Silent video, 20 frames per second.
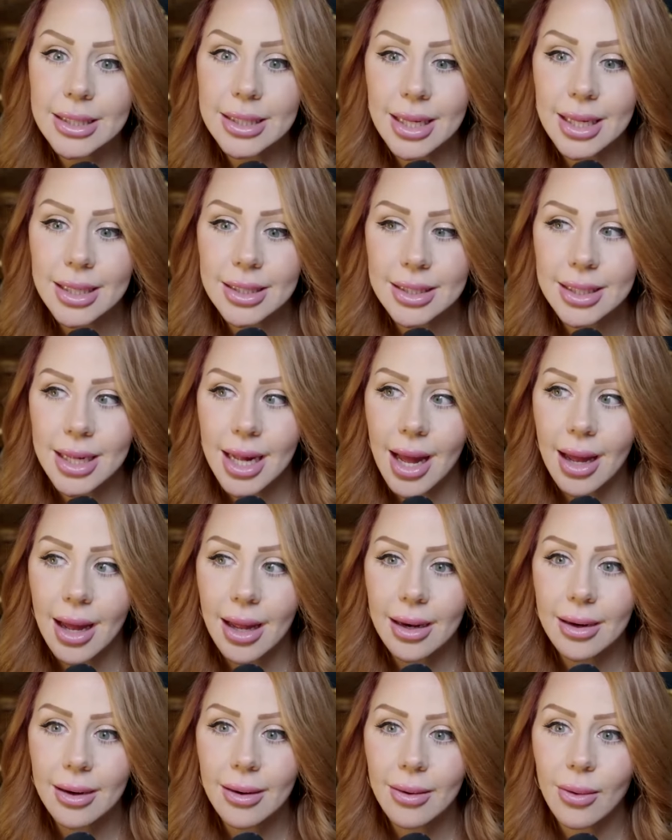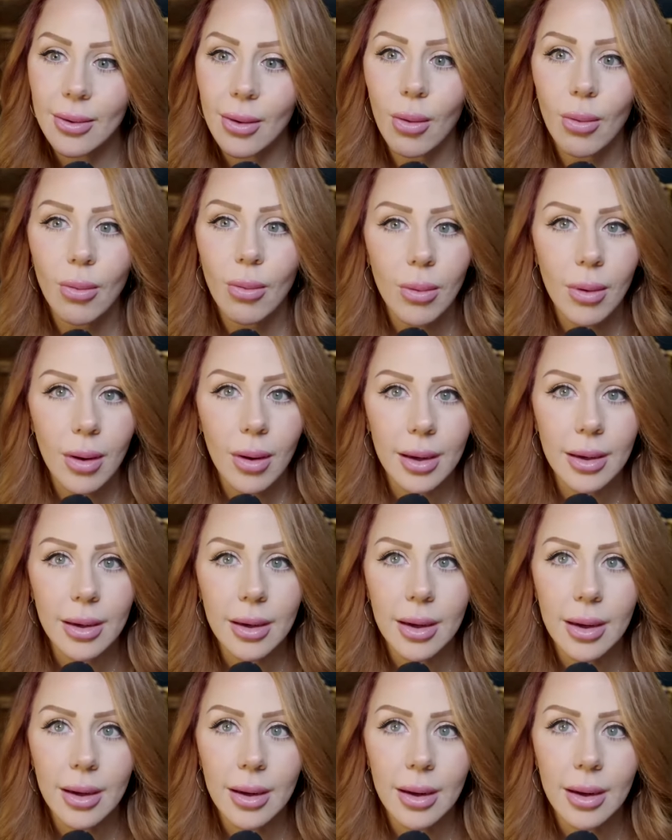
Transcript: says that one.